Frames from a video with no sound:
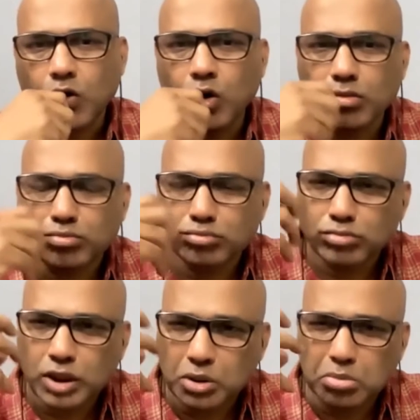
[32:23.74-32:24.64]
or
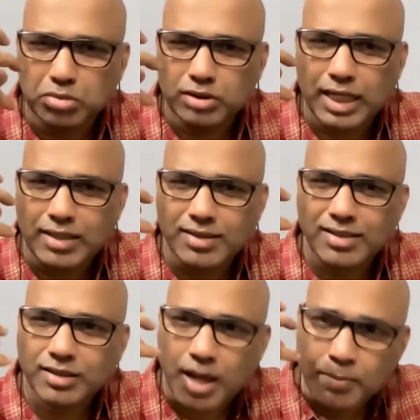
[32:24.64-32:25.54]
that is a
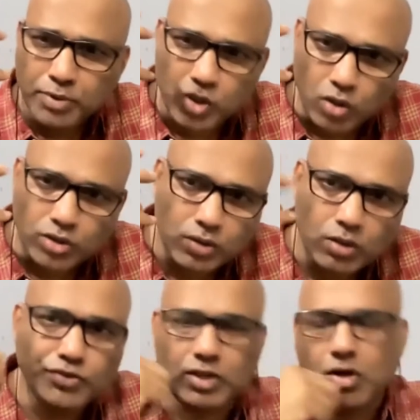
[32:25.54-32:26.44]
sum total
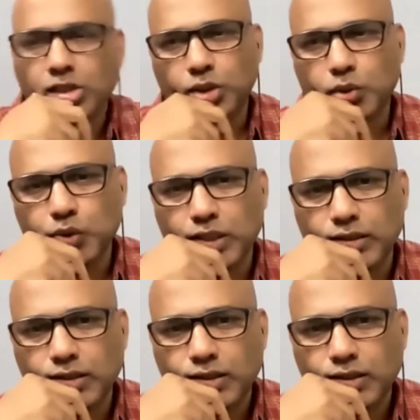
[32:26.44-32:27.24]
of the Constitution.